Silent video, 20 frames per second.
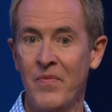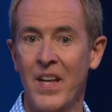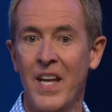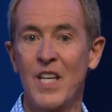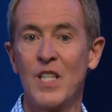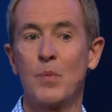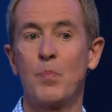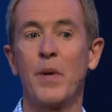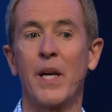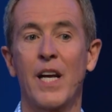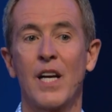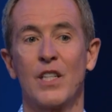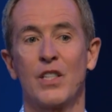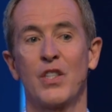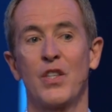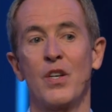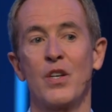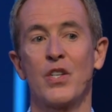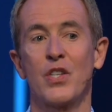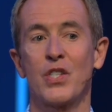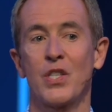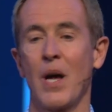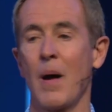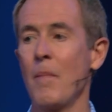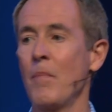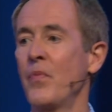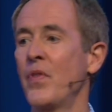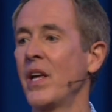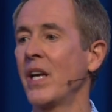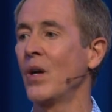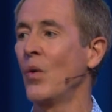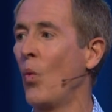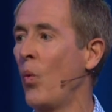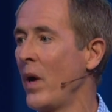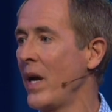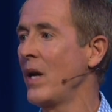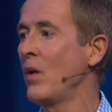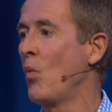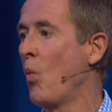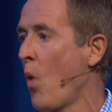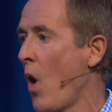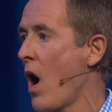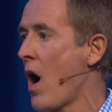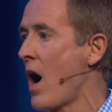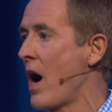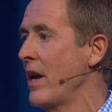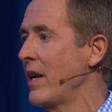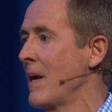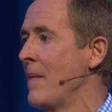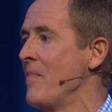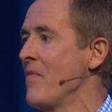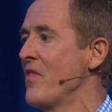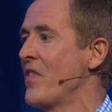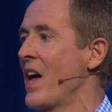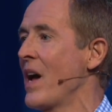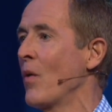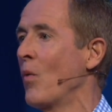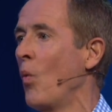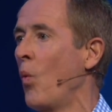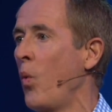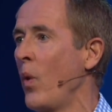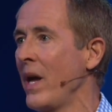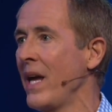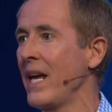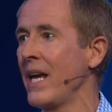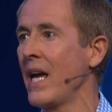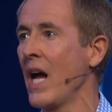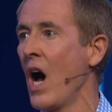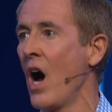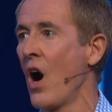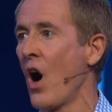is because there's something we want that we